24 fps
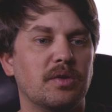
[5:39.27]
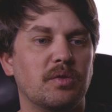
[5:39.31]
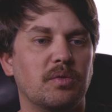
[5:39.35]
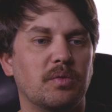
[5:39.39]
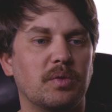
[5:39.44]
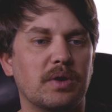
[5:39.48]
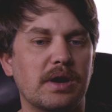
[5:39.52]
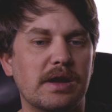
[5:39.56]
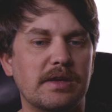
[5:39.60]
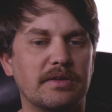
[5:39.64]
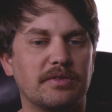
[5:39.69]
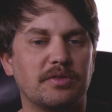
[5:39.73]

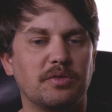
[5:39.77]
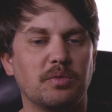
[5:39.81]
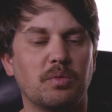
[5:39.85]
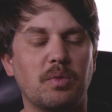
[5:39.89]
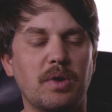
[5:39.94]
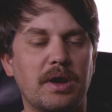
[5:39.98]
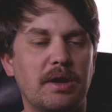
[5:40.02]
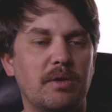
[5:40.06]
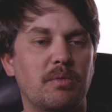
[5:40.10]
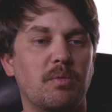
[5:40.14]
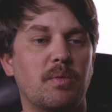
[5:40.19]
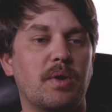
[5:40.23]
Whereas the
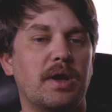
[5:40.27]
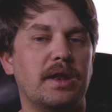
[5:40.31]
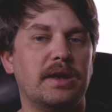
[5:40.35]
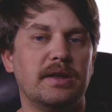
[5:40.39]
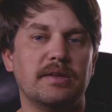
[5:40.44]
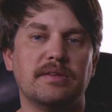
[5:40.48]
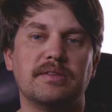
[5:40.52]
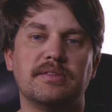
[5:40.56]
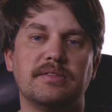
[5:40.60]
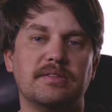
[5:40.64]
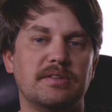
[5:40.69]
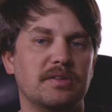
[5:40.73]
white one
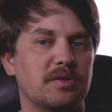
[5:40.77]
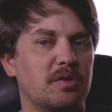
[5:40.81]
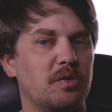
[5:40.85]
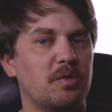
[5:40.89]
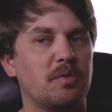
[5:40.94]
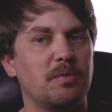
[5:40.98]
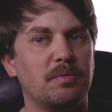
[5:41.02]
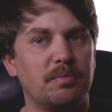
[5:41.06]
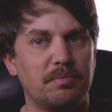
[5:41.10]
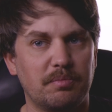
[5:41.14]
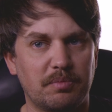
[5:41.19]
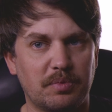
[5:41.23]
is
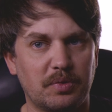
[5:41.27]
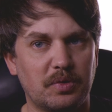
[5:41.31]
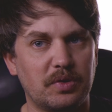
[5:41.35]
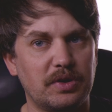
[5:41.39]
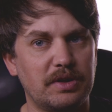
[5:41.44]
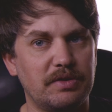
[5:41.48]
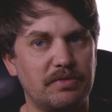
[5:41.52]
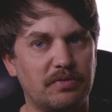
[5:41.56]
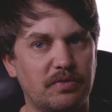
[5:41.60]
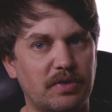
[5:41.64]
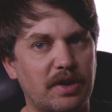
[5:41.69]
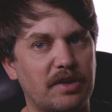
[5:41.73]
still
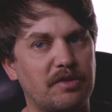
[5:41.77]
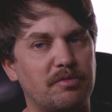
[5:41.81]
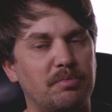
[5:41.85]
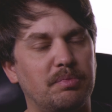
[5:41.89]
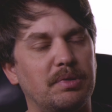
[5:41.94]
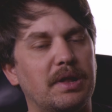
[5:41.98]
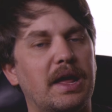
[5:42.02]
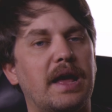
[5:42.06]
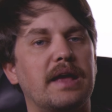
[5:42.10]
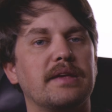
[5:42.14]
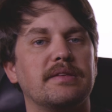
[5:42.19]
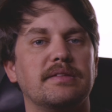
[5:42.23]
pretty fresh
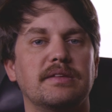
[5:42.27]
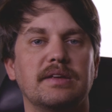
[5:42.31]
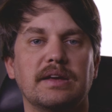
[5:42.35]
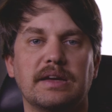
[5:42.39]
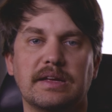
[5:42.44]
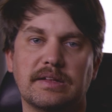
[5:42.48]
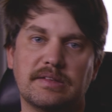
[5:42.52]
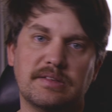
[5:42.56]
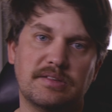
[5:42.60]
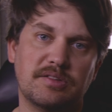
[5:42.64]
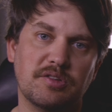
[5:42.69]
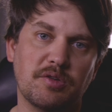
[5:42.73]
plastic.
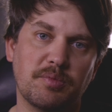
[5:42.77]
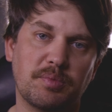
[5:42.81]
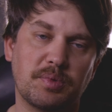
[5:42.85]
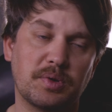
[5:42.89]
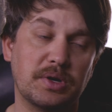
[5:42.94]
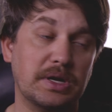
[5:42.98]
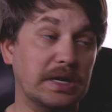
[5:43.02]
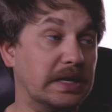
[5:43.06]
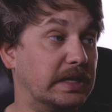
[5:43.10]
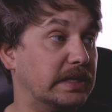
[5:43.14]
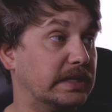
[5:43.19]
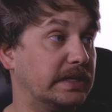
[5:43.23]
It's still
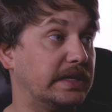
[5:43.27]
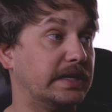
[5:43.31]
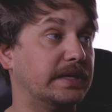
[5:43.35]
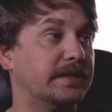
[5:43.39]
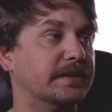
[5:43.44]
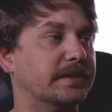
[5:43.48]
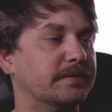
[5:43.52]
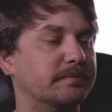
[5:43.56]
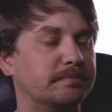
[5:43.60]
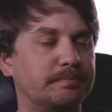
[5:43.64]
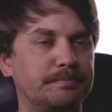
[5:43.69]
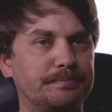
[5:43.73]
pretty
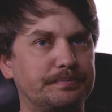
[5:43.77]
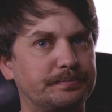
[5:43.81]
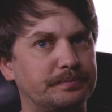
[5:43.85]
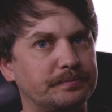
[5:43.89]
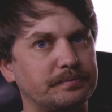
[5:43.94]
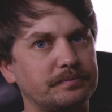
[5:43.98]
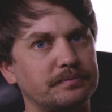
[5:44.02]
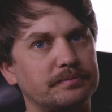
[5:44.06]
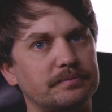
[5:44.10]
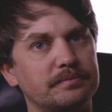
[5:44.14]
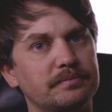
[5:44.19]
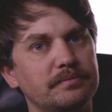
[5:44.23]
clean. And
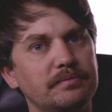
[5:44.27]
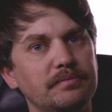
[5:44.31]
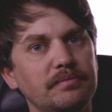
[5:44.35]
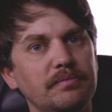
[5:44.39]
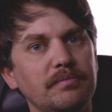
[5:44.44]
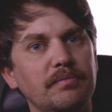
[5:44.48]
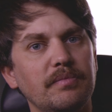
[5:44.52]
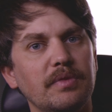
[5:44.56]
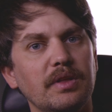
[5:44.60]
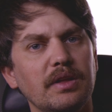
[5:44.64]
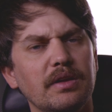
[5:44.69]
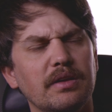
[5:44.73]

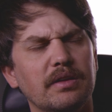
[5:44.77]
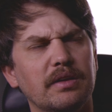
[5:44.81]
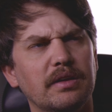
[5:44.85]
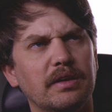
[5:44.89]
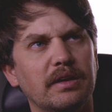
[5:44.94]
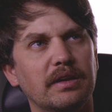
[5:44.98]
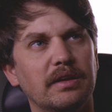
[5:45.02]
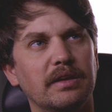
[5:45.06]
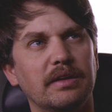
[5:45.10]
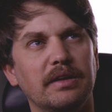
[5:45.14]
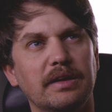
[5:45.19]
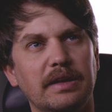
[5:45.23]

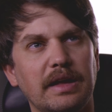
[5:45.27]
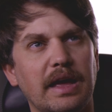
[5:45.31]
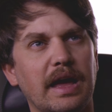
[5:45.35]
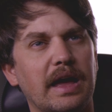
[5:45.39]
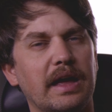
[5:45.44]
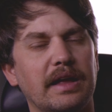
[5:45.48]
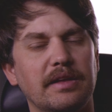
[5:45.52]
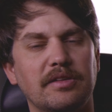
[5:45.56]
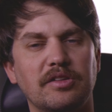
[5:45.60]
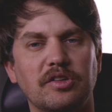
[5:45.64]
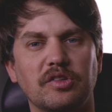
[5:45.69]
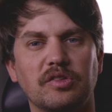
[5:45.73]
yeah,
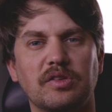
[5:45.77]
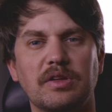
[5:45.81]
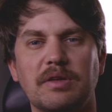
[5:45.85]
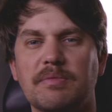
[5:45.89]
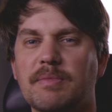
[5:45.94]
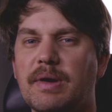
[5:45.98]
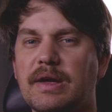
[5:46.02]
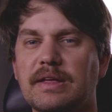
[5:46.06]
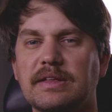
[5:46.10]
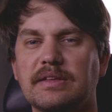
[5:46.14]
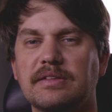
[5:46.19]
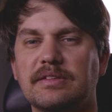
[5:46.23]
it
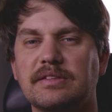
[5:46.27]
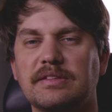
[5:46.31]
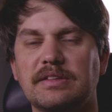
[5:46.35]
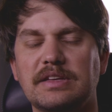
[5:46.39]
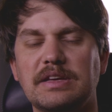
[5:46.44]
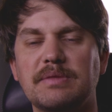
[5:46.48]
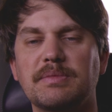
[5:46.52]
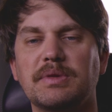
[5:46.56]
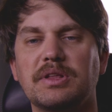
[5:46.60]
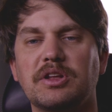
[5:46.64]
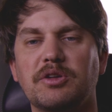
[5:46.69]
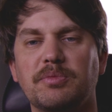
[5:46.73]
might
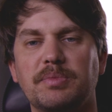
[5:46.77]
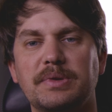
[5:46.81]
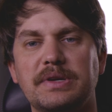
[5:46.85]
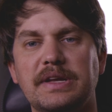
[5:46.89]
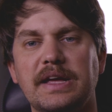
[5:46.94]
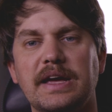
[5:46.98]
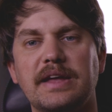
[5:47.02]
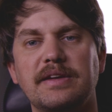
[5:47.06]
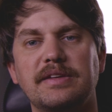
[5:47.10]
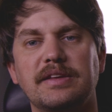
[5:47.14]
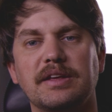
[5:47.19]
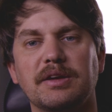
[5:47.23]
seem a little
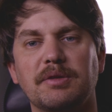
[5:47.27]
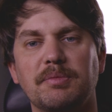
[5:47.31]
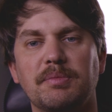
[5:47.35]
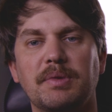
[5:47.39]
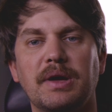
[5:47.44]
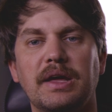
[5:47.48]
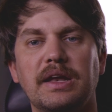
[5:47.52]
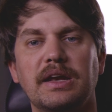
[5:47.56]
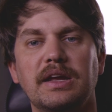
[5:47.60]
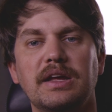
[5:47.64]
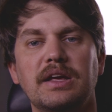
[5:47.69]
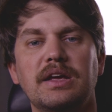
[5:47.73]
pedantic,
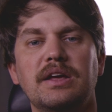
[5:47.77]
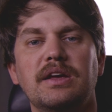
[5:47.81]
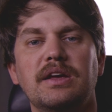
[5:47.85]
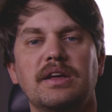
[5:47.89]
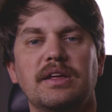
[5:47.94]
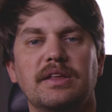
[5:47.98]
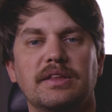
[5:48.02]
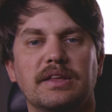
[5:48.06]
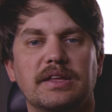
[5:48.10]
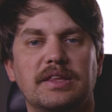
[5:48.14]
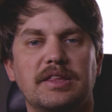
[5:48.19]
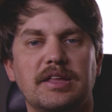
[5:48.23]
but
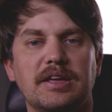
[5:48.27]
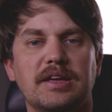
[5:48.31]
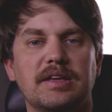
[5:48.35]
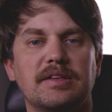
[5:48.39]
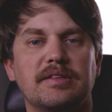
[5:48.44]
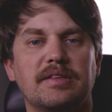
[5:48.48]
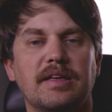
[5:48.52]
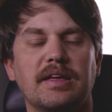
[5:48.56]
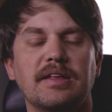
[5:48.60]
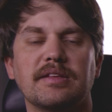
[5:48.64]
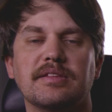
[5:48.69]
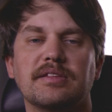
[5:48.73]
the thing
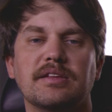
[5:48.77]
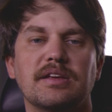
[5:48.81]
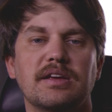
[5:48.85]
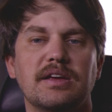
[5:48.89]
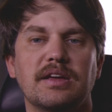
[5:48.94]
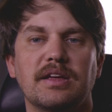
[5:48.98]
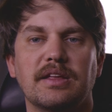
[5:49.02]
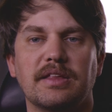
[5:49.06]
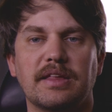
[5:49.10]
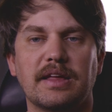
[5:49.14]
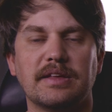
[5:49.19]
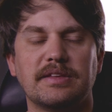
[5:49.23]
is, that's
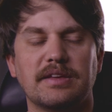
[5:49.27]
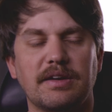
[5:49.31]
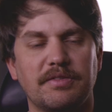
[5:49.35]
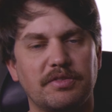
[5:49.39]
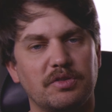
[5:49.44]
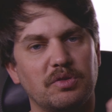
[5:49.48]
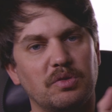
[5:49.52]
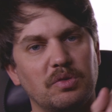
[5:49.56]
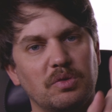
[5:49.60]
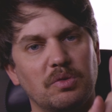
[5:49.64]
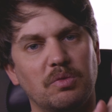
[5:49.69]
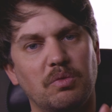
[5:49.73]

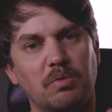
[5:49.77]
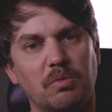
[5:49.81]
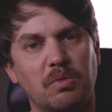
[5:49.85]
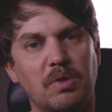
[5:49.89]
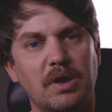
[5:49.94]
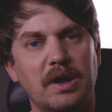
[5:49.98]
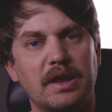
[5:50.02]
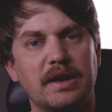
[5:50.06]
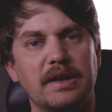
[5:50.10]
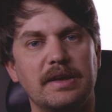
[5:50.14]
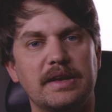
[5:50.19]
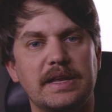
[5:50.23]
after
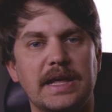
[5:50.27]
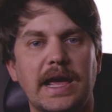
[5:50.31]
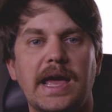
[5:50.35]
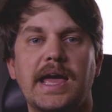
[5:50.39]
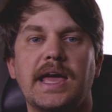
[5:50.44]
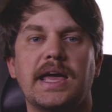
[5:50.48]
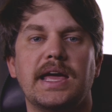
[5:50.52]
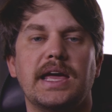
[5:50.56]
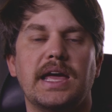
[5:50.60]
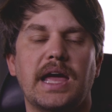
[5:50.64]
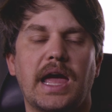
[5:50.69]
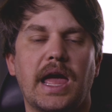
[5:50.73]
one
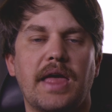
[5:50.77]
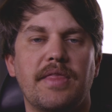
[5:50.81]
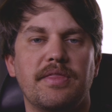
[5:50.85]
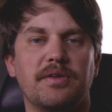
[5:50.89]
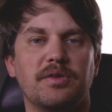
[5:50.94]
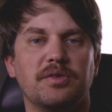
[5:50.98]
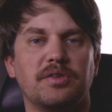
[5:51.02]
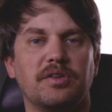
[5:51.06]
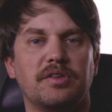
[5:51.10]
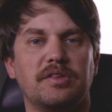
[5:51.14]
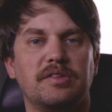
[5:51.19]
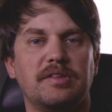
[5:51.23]
day, and
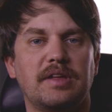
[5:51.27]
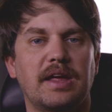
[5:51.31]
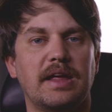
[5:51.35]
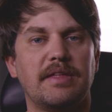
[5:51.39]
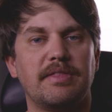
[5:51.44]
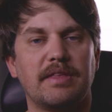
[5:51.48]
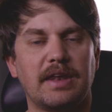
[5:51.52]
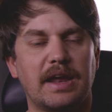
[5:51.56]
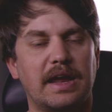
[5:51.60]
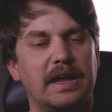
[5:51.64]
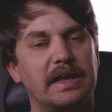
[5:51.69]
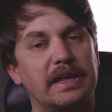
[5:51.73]
there's a
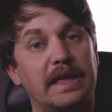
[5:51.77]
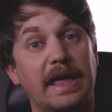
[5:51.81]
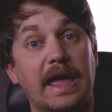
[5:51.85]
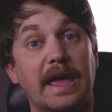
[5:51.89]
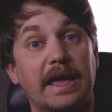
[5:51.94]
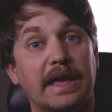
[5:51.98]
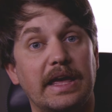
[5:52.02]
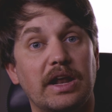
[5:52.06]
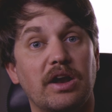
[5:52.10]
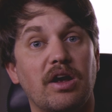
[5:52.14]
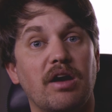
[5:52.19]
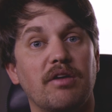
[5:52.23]
stain that I
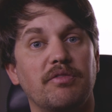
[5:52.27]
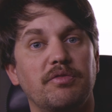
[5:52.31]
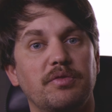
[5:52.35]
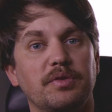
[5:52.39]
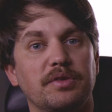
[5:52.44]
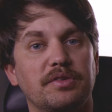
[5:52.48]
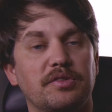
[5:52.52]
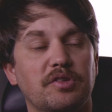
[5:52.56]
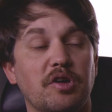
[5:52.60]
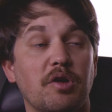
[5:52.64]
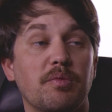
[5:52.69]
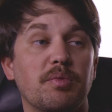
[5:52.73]
can't get off
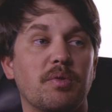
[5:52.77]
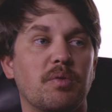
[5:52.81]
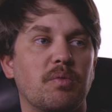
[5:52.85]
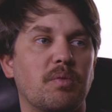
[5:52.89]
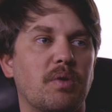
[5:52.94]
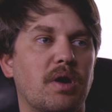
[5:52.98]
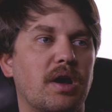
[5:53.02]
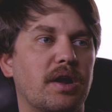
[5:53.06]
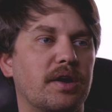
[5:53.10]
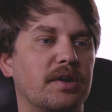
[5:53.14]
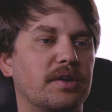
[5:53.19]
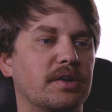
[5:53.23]
with soap and
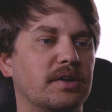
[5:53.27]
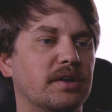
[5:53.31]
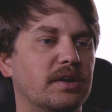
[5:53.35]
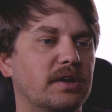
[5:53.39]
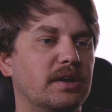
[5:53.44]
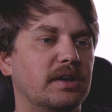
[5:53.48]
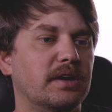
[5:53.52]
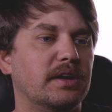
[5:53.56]
water.